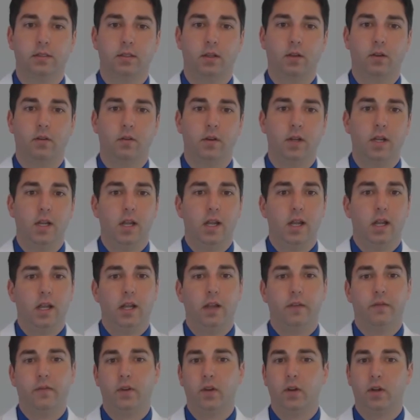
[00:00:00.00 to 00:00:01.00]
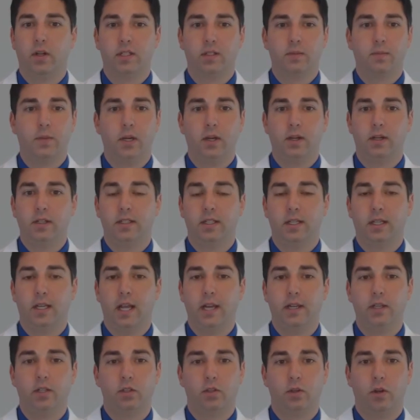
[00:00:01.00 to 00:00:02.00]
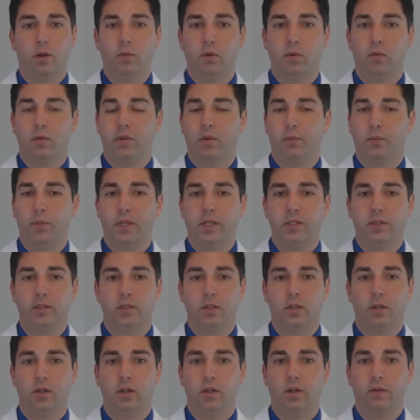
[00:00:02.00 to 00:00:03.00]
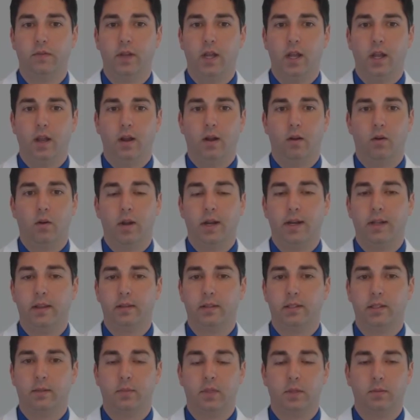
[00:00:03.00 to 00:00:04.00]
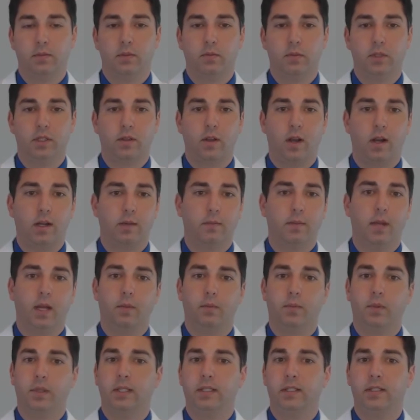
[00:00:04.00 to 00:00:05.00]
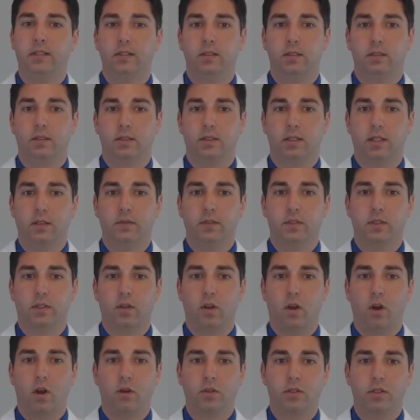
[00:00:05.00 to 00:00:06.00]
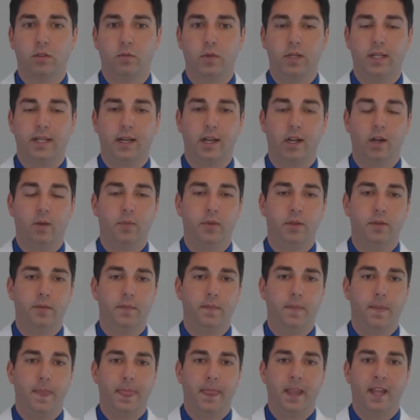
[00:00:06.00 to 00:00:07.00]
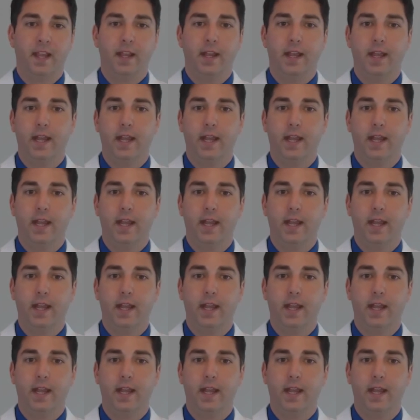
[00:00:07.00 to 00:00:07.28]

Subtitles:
So if you're experiencing any trouble with a pinched nerve or any of the symptoms that we talked about, please just give us a call so we can help you.